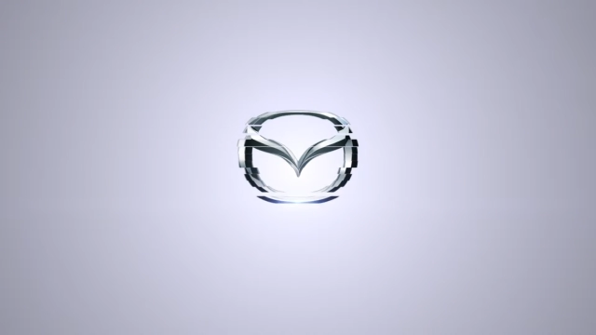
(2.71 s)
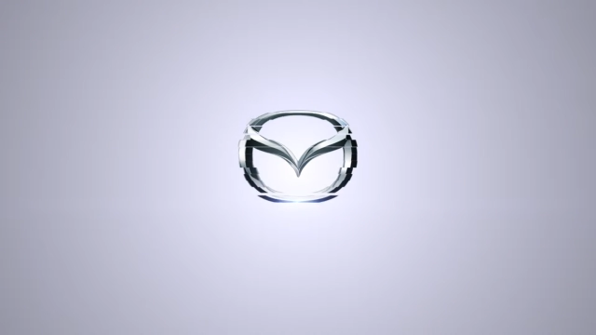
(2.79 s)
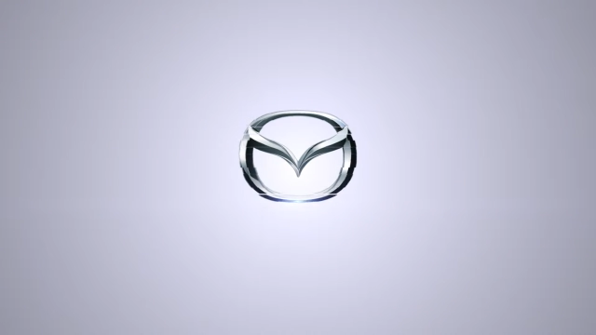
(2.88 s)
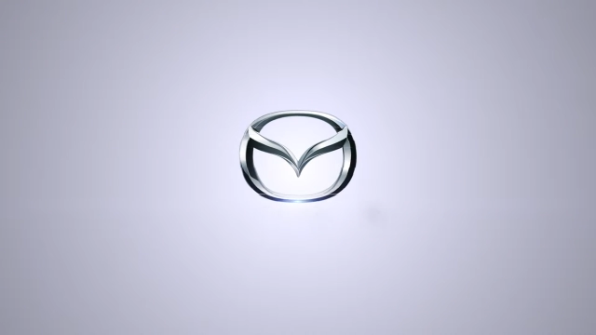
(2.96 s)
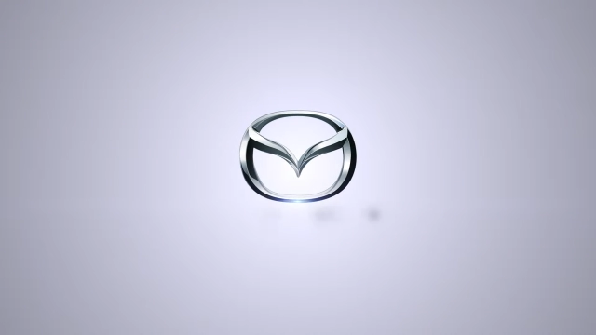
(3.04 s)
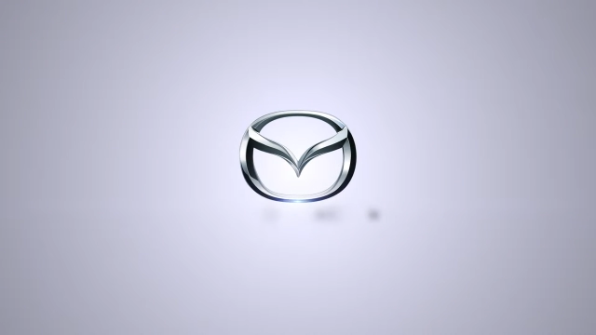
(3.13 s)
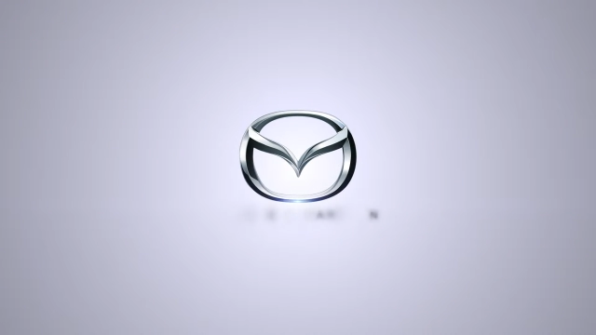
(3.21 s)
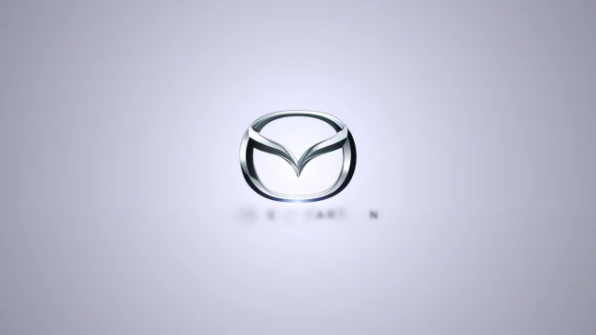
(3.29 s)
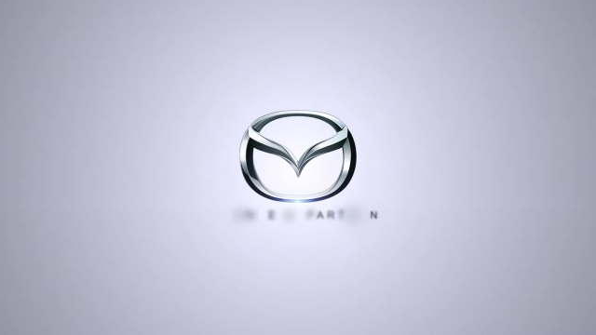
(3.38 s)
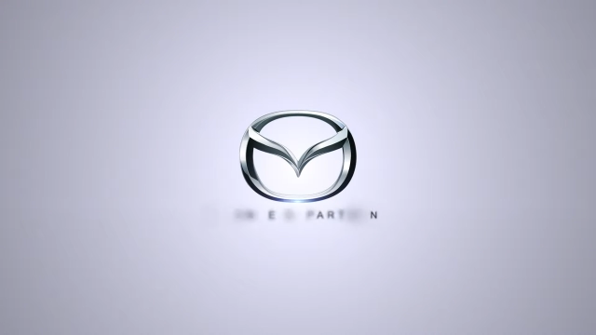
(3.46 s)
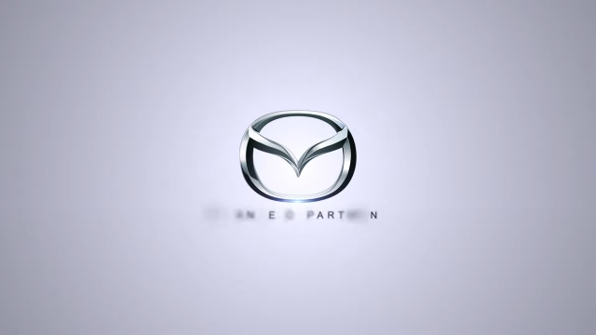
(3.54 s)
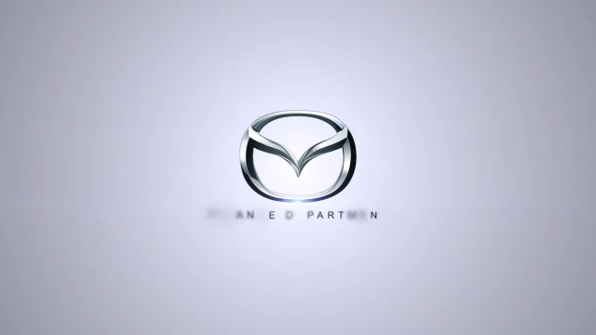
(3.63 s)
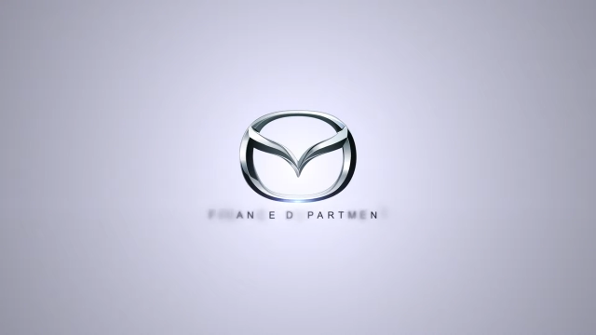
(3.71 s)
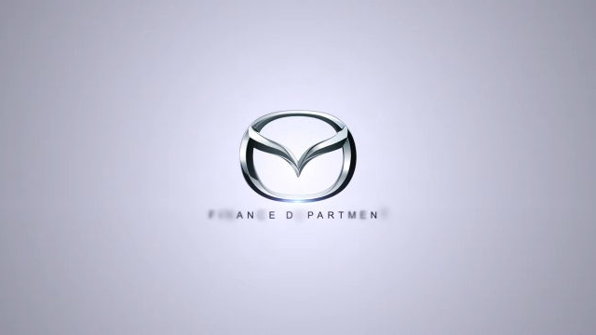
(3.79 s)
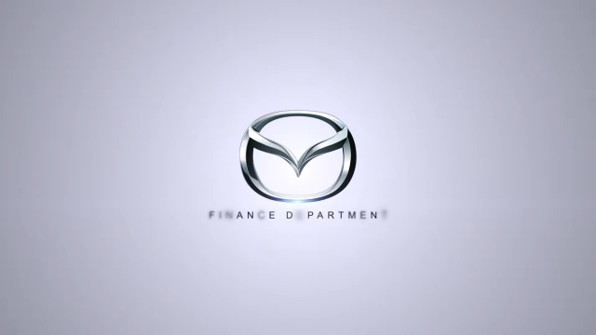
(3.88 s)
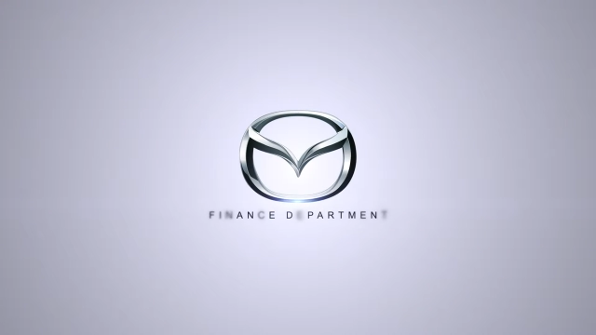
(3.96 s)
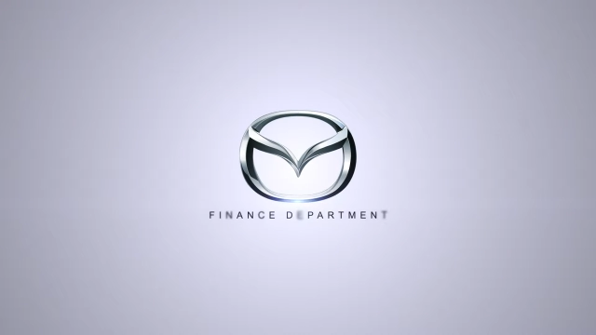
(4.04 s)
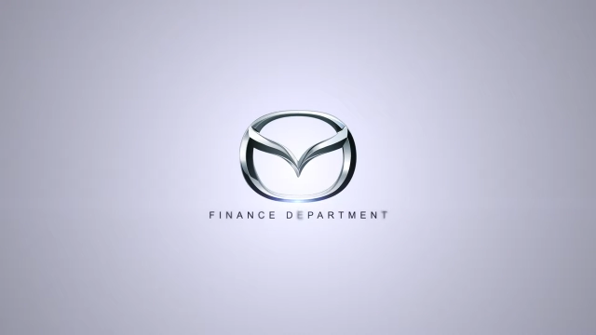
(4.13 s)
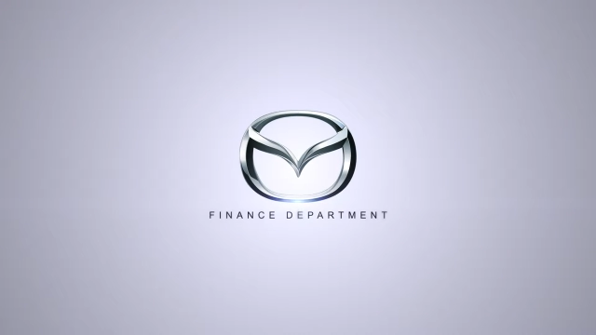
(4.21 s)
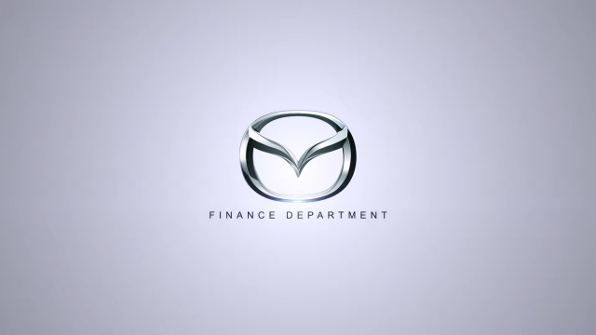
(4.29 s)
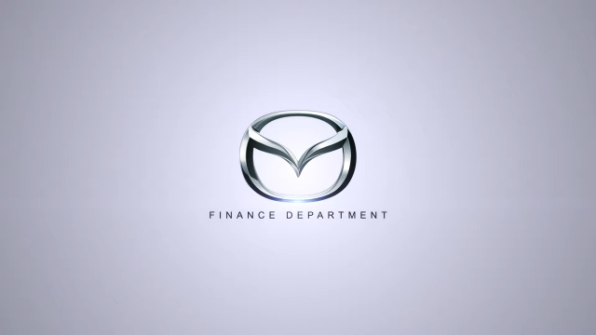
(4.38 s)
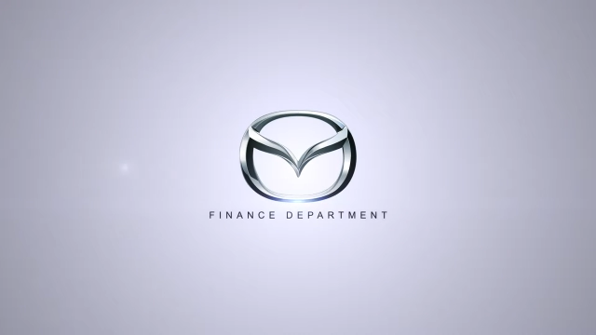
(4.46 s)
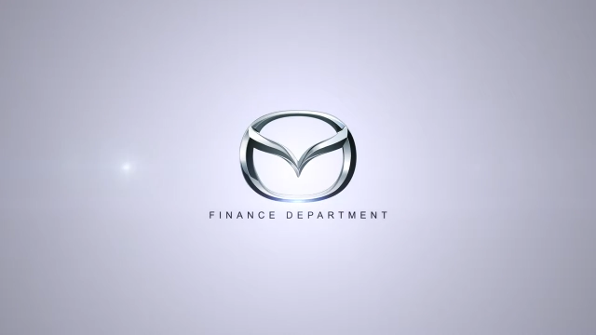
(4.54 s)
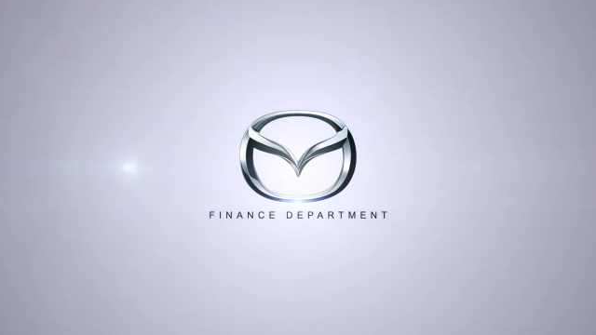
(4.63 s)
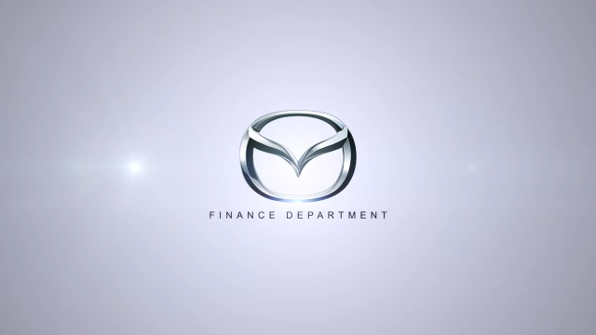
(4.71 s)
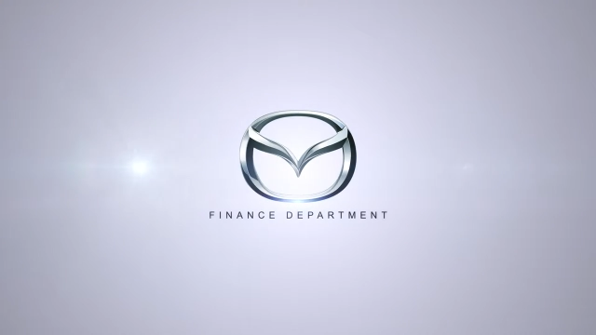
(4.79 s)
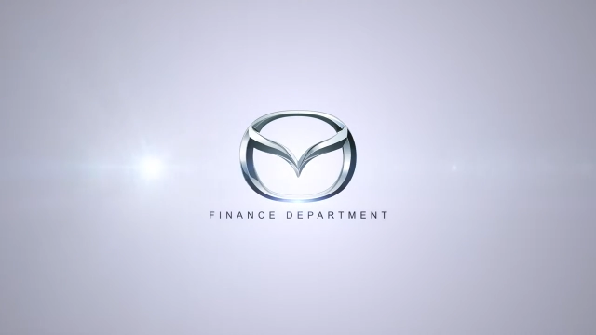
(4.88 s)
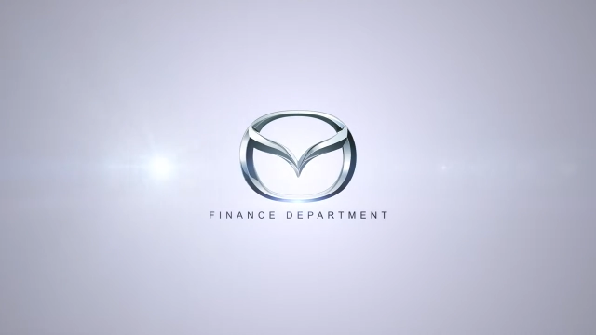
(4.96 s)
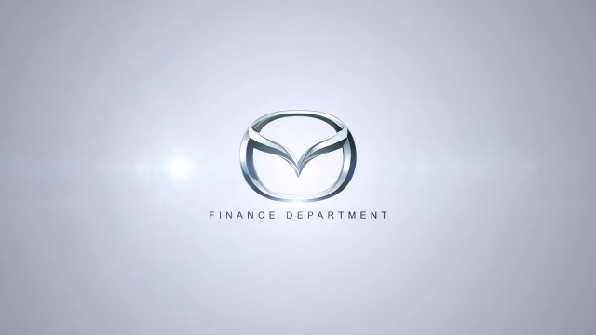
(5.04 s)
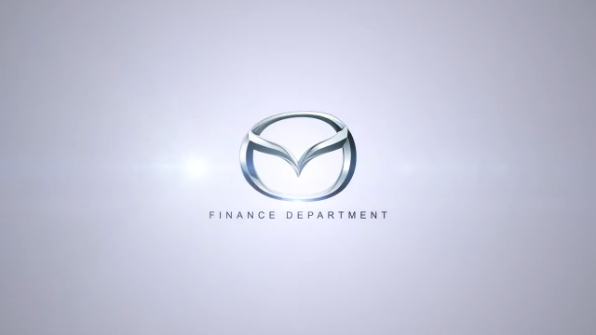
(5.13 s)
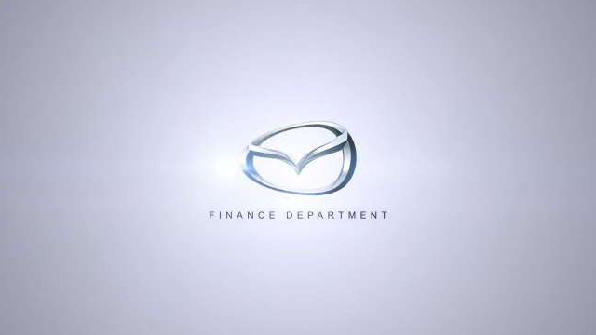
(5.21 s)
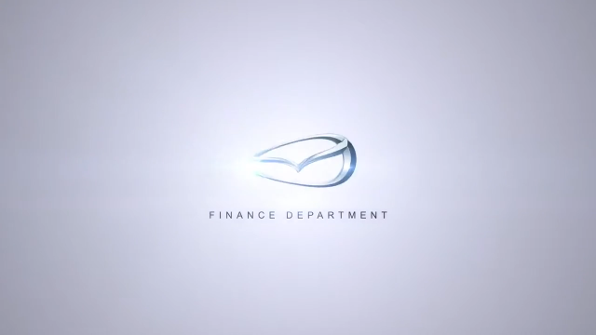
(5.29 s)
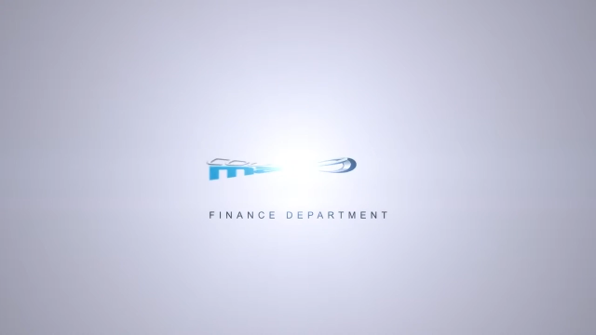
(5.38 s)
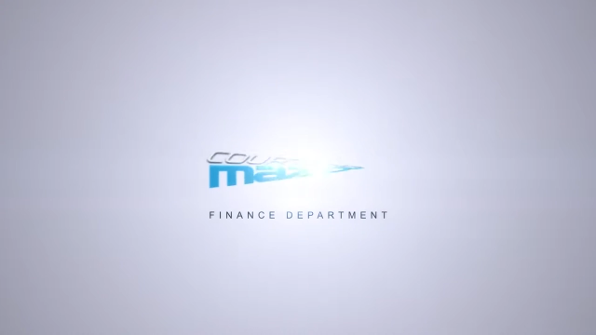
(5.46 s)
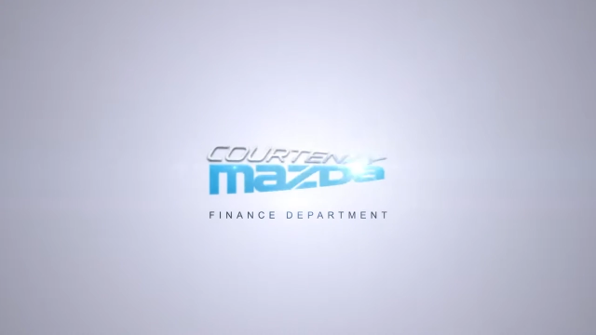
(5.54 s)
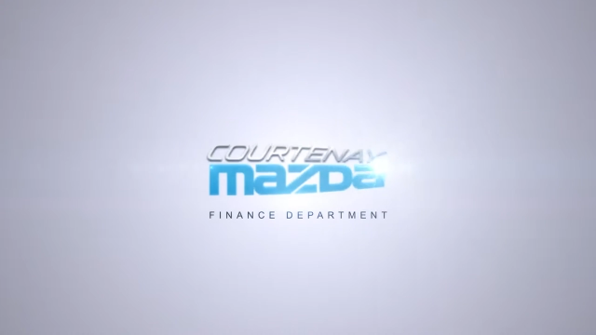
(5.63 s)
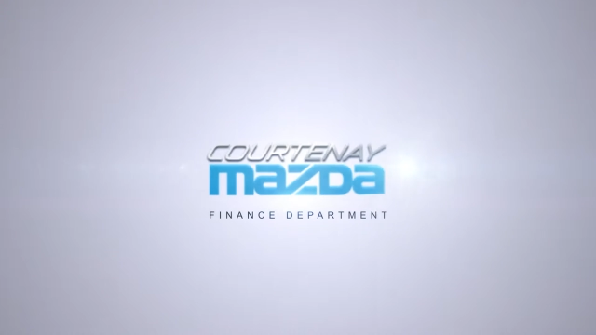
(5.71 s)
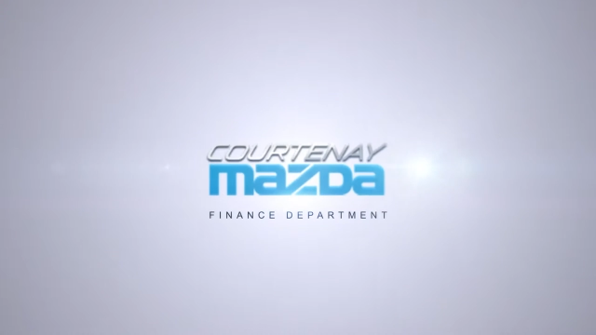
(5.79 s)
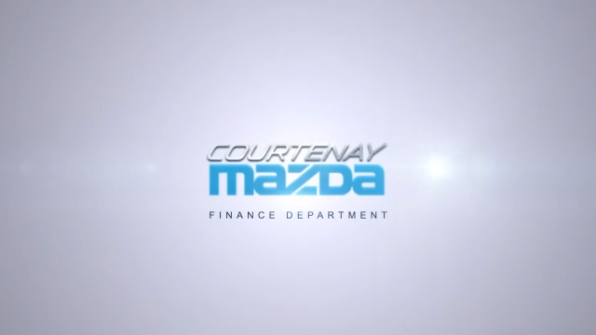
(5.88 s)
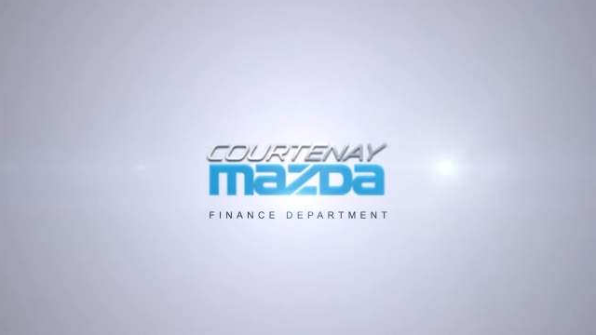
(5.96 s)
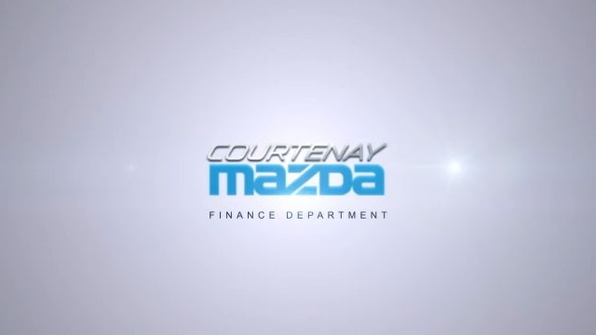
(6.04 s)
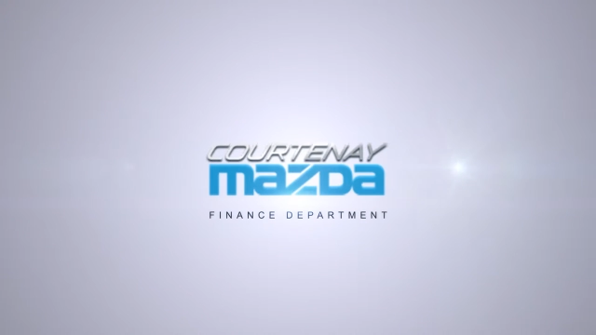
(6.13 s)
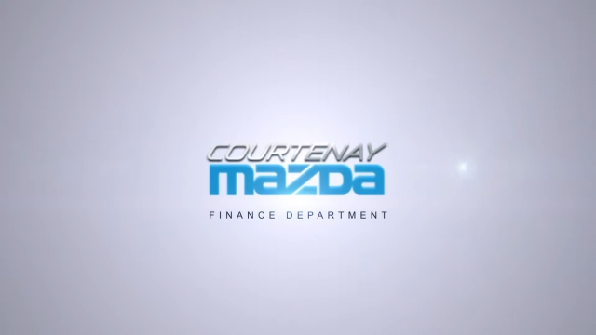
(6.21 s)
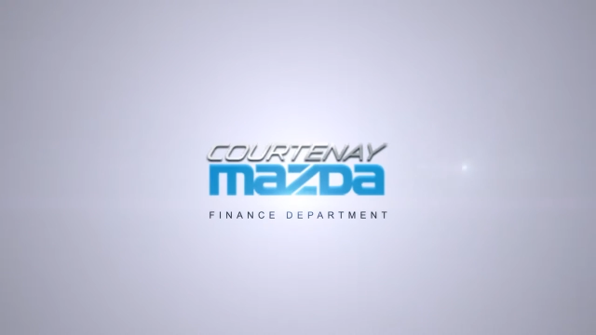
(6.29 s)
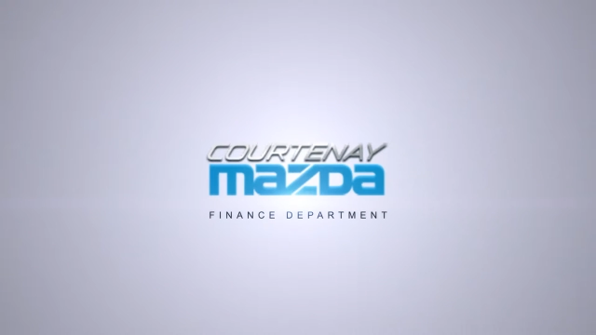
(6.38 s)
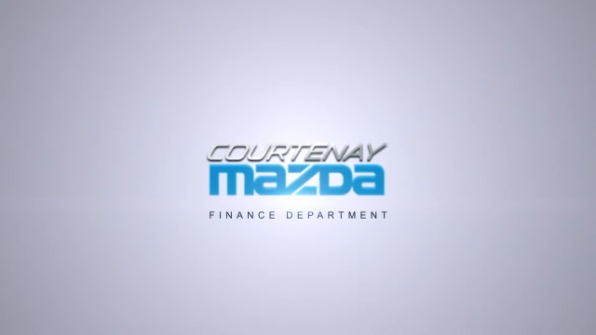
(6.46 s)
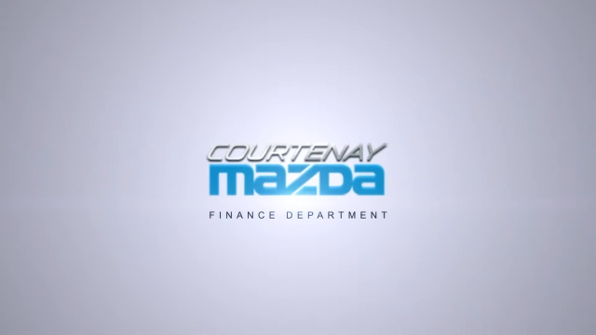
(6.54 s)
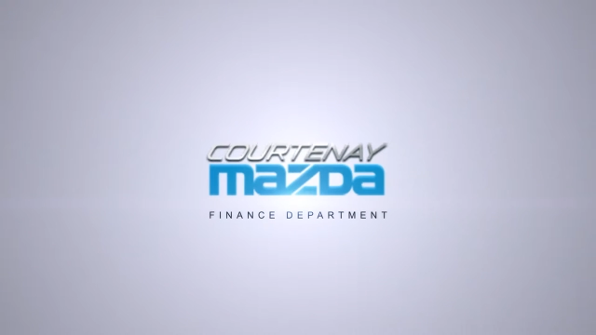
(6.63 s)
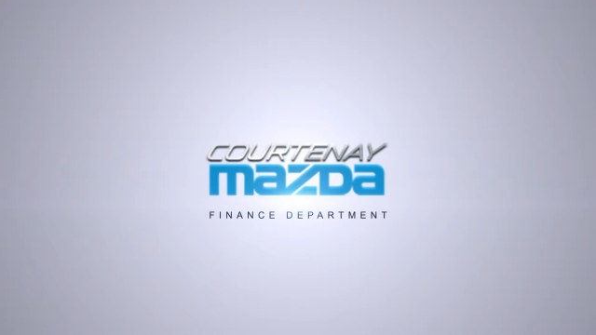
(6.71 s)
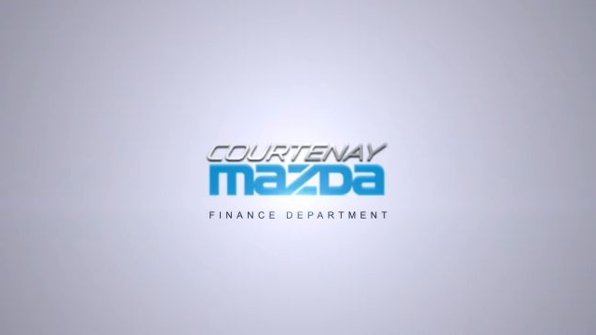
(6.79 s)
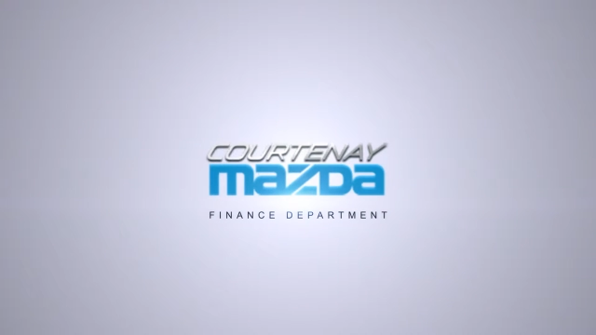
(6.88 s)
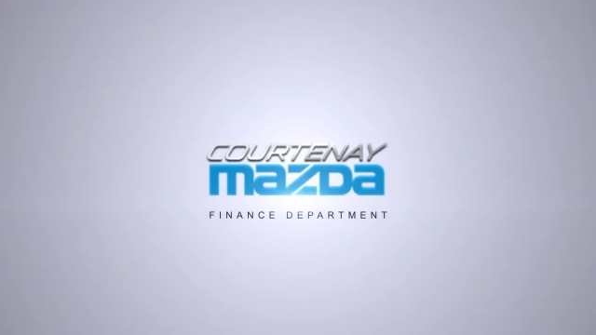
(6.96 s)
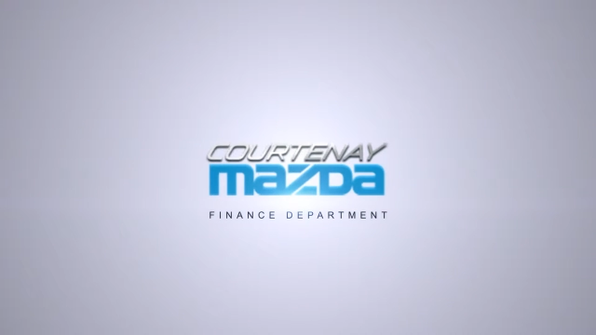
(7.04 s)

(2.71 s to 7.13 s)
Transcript: No face is visible, so there are no lips to read.